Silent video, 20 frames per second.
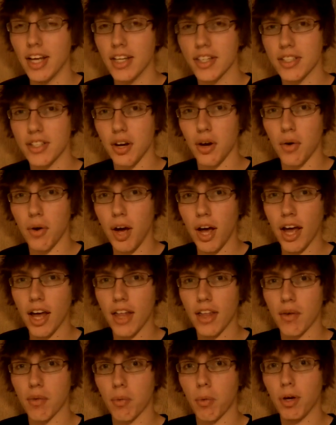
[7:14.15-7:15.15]
So
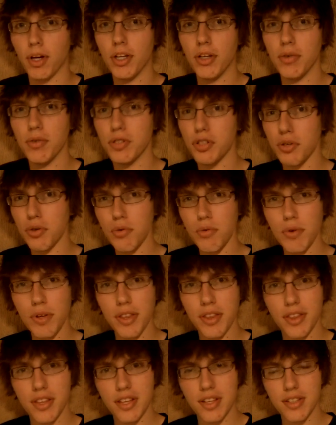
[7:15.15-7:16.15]
what do you do
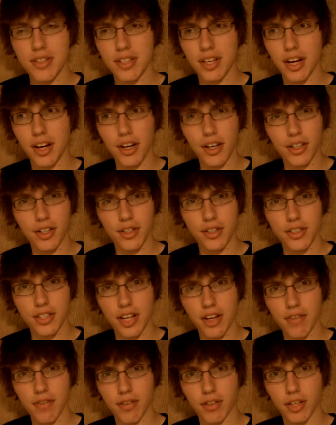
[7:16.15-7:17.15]
with these characters
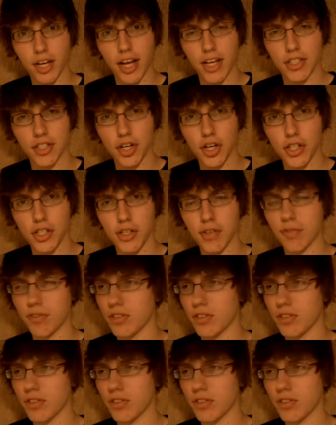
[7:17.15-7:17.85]
then for class changing?